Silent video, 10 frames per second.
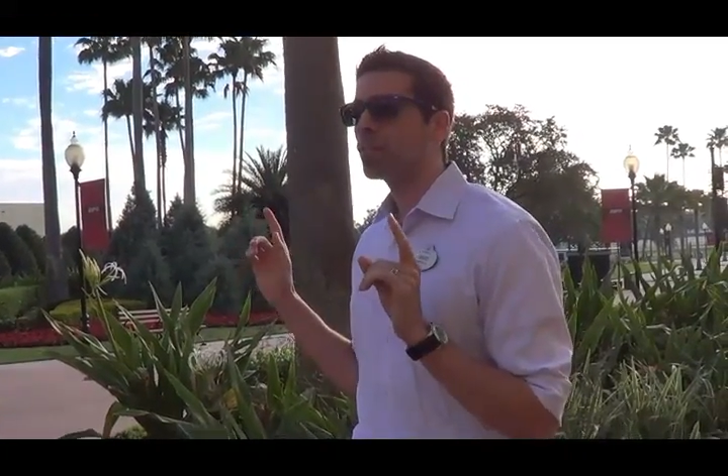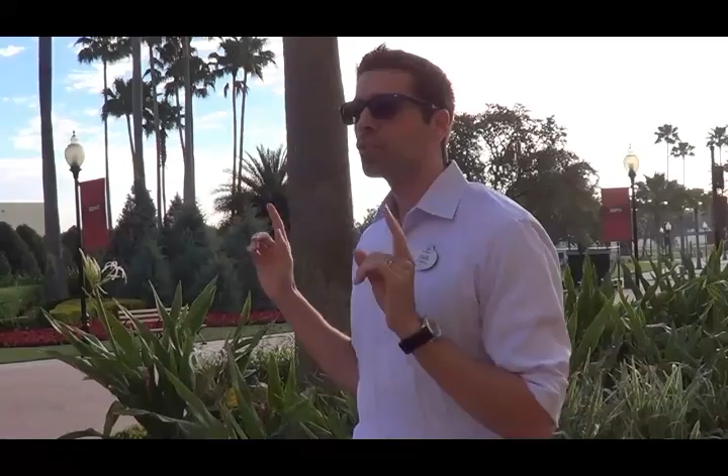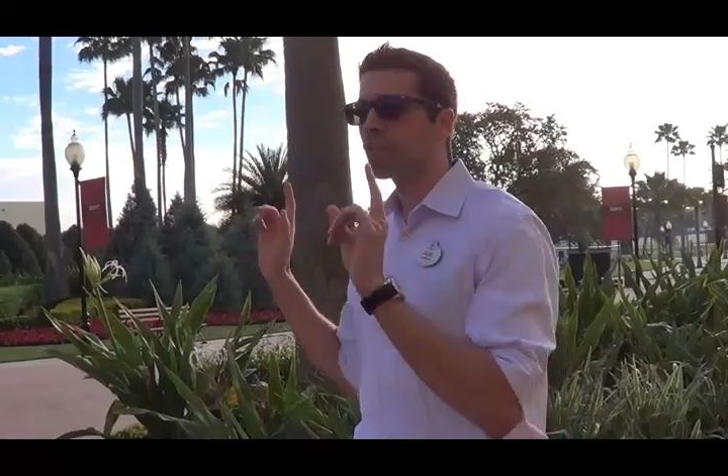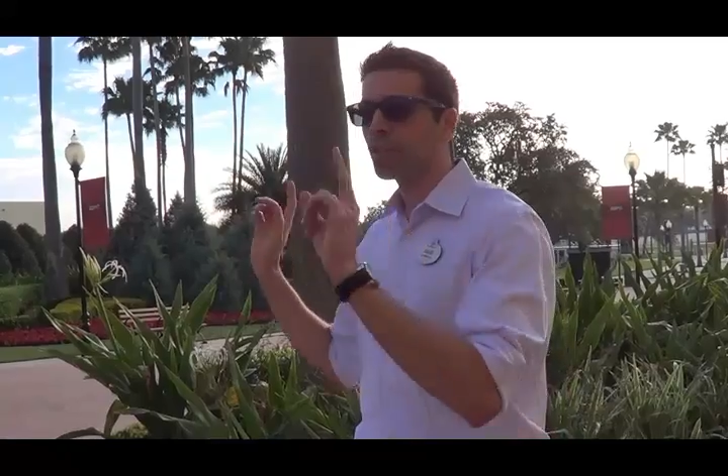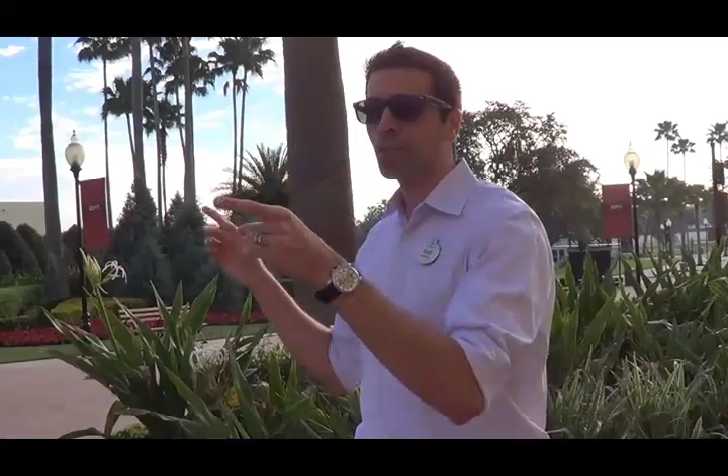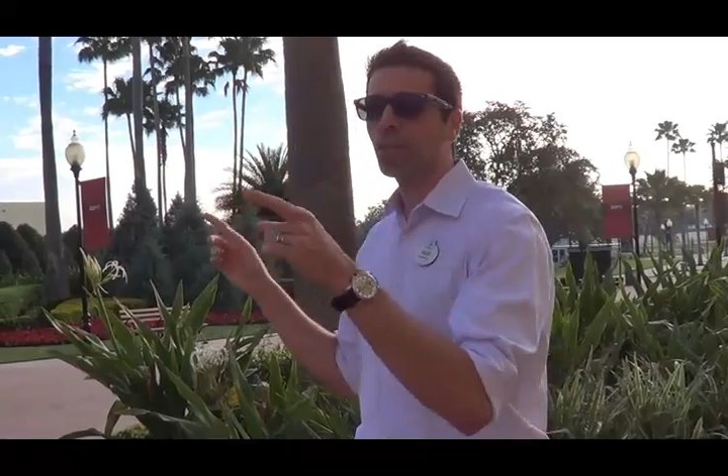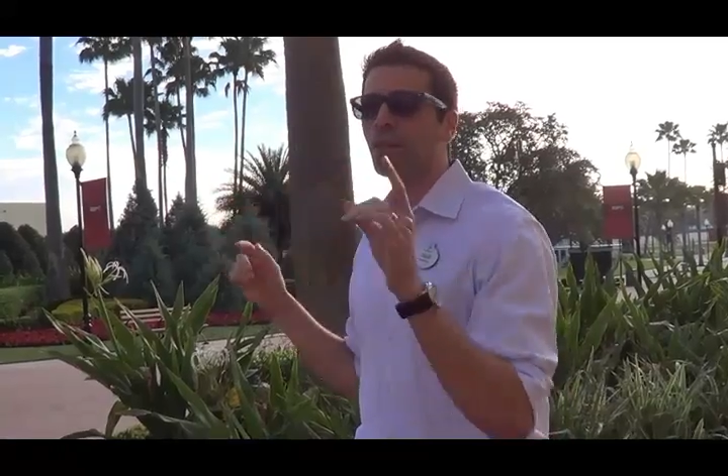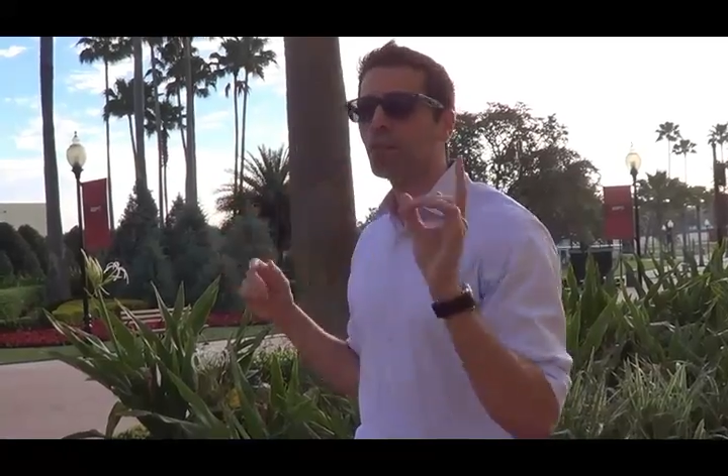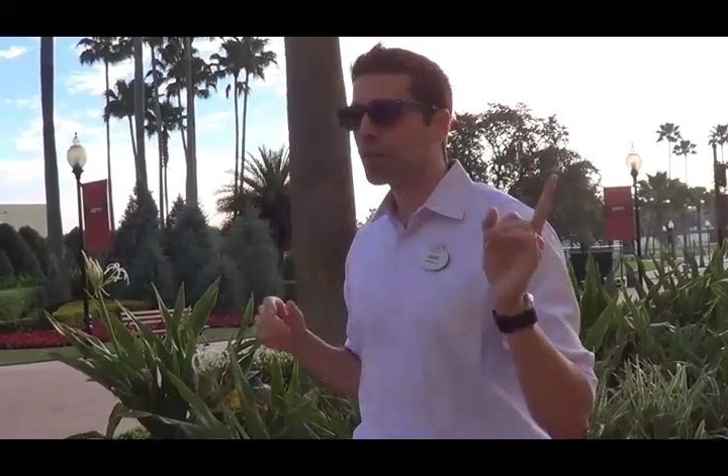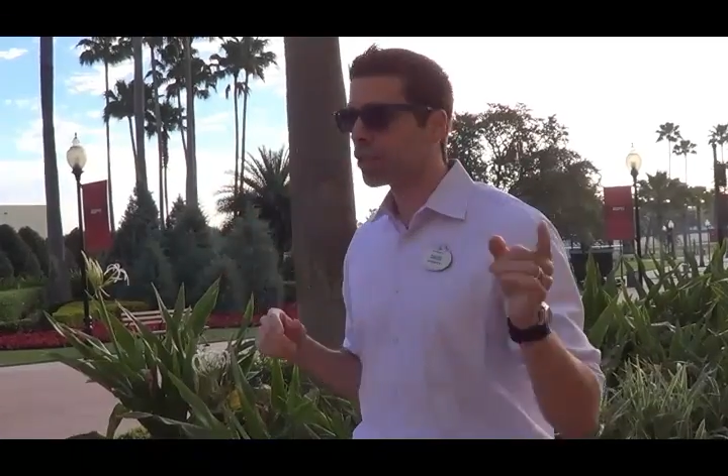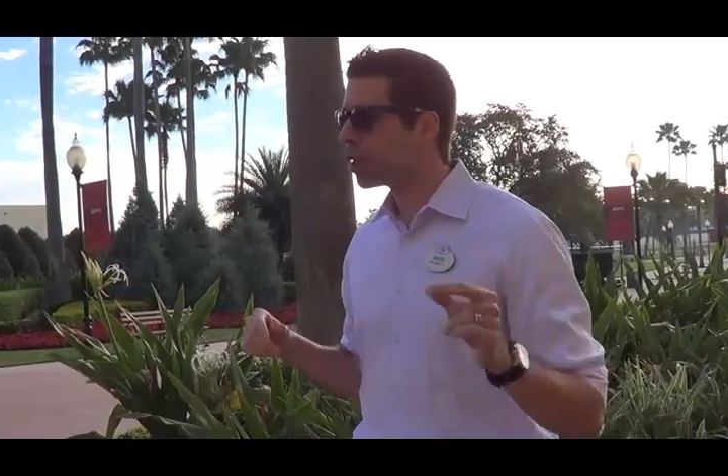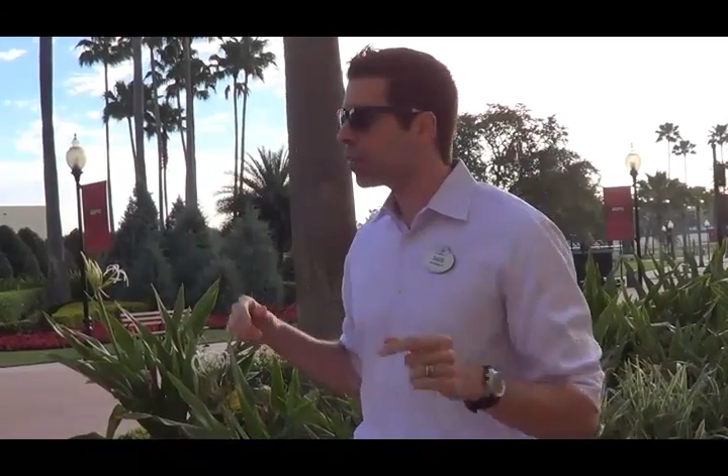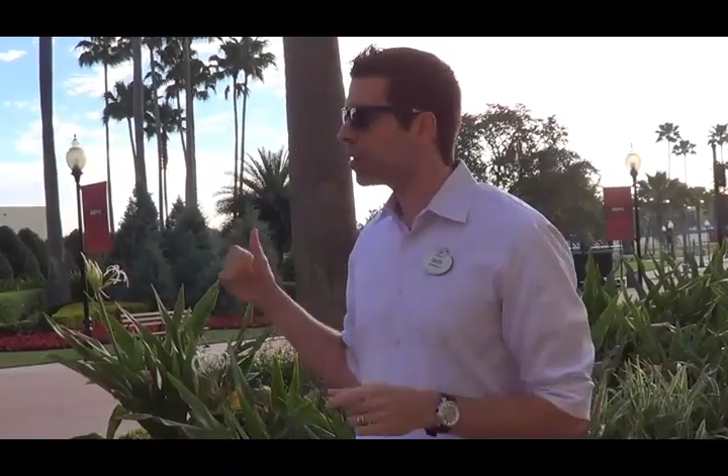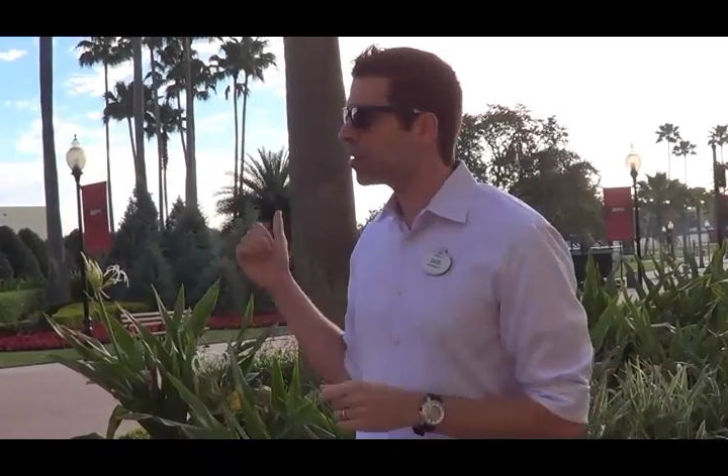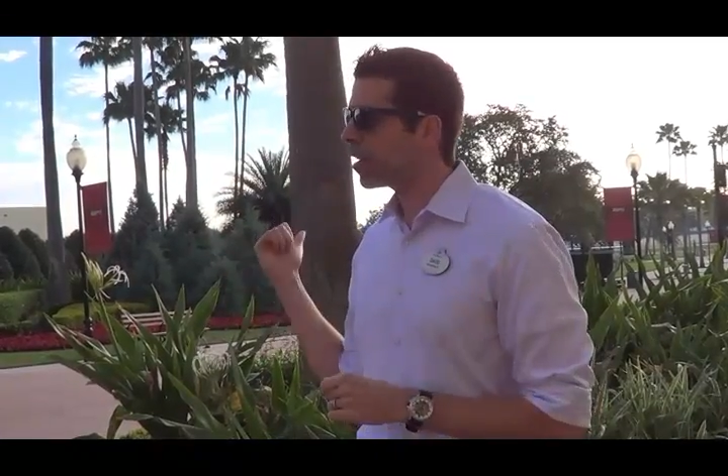so you got the 2 venues, you got
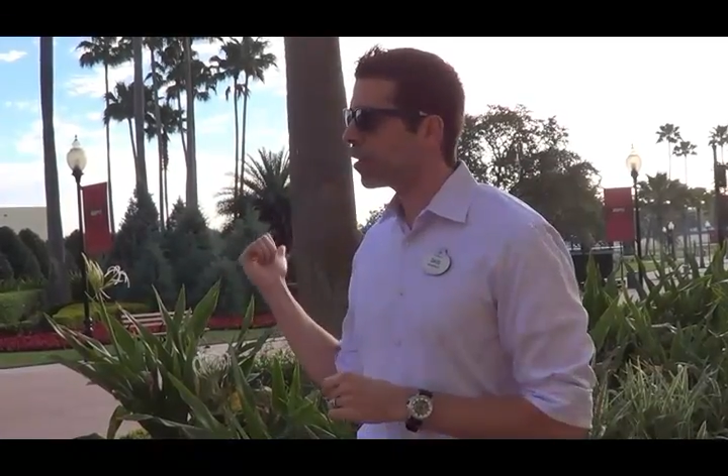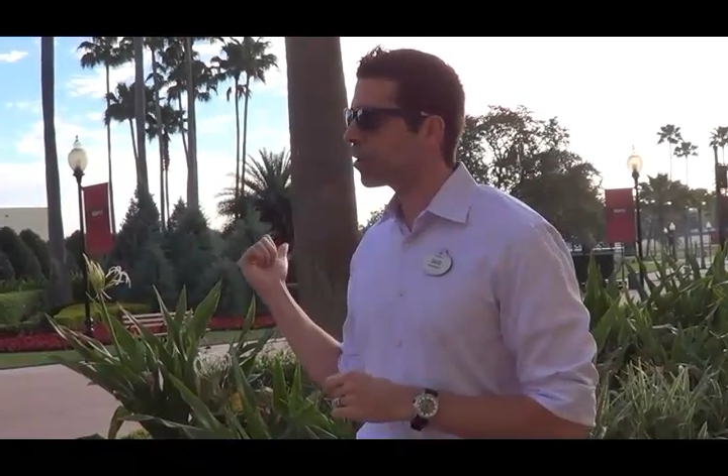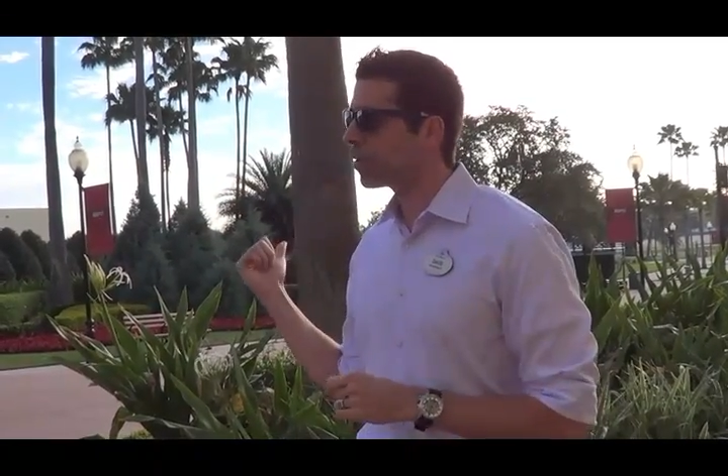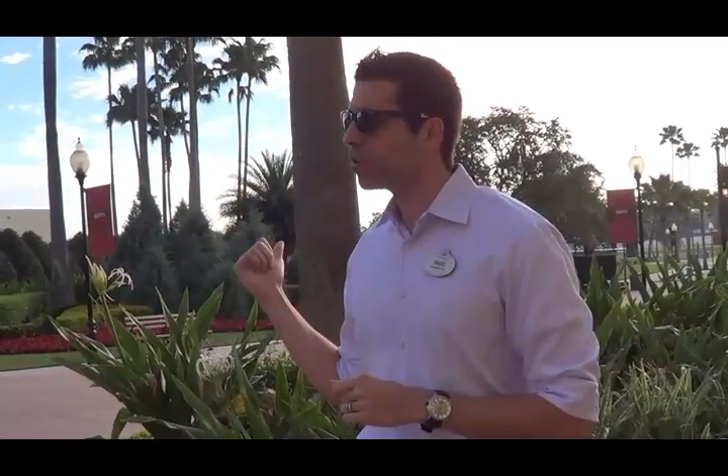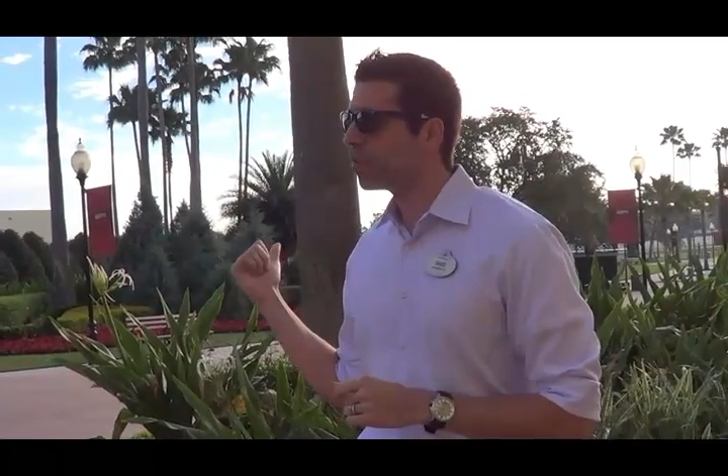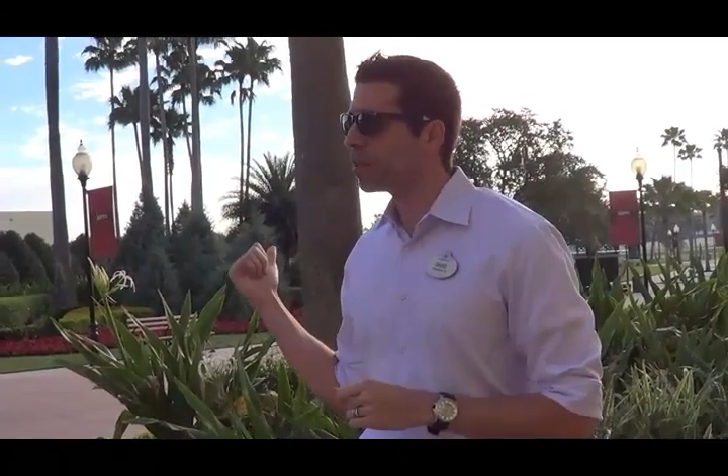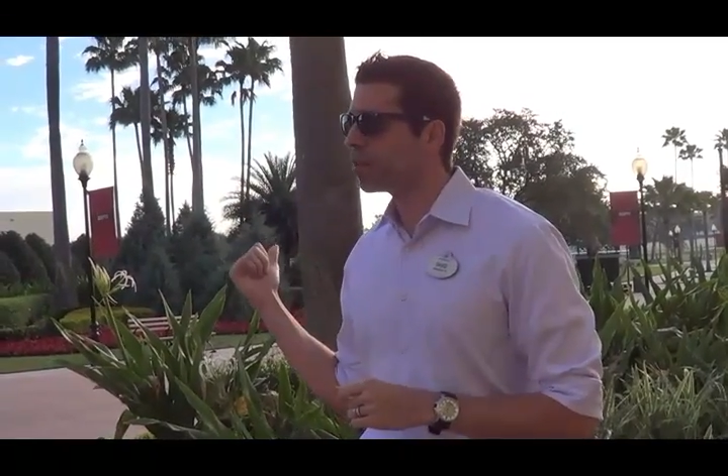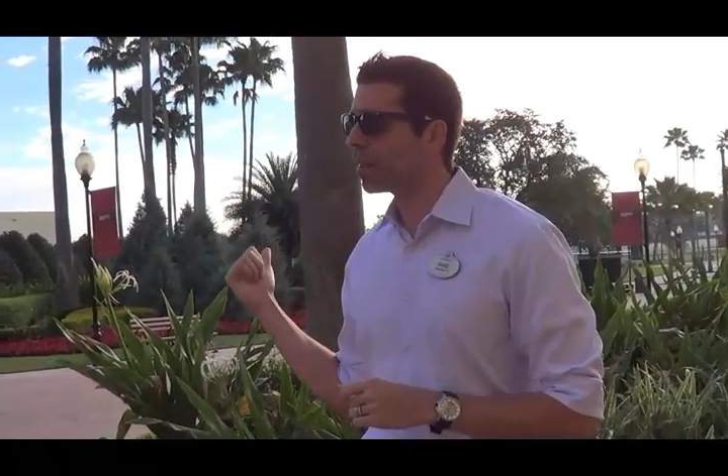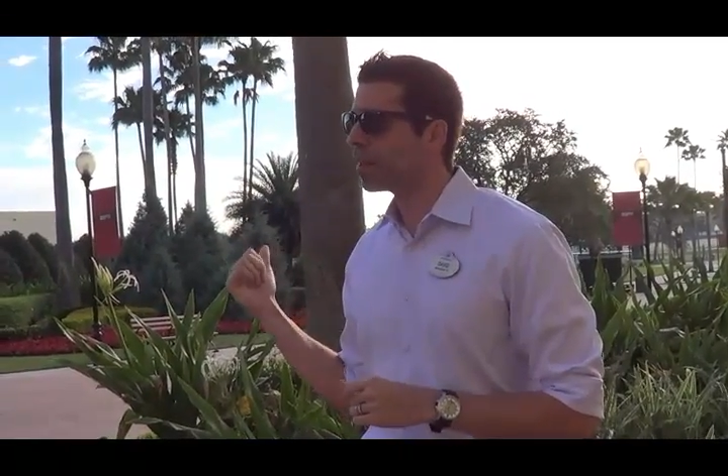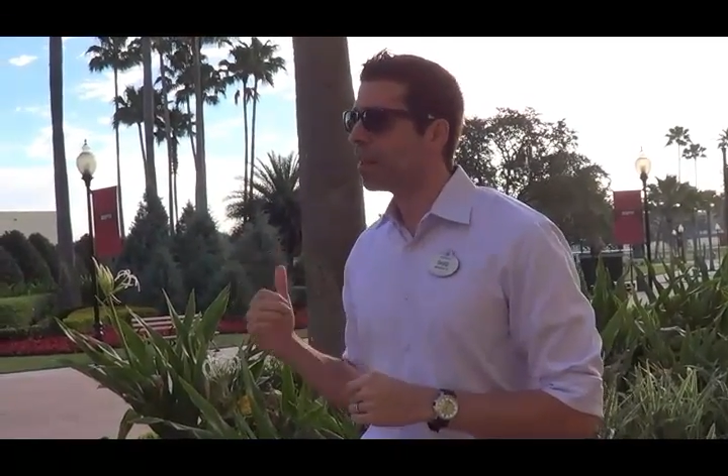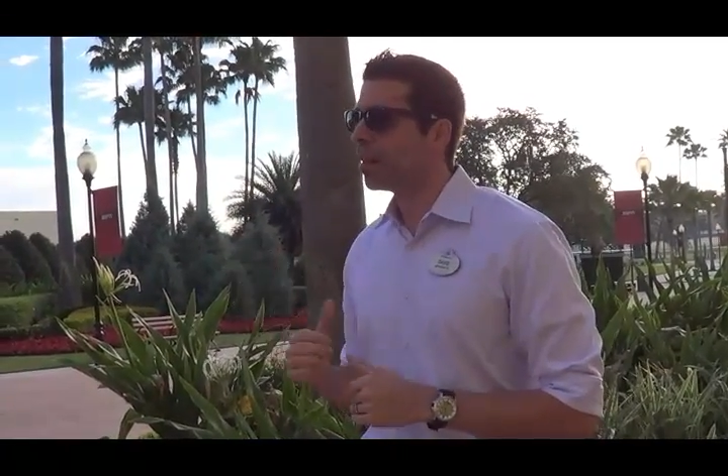Champion Stadium, you got the new venue that